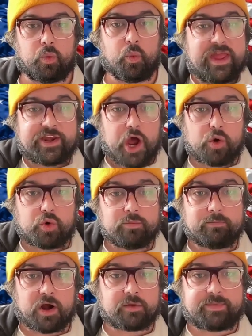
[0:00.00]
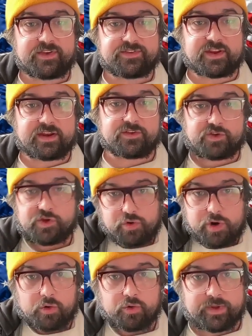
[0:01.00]
We know who Mark Bissett is. You
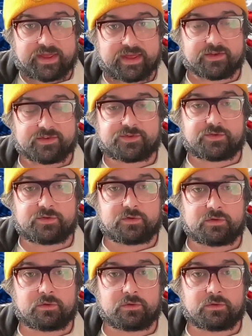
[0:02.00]
know who he is.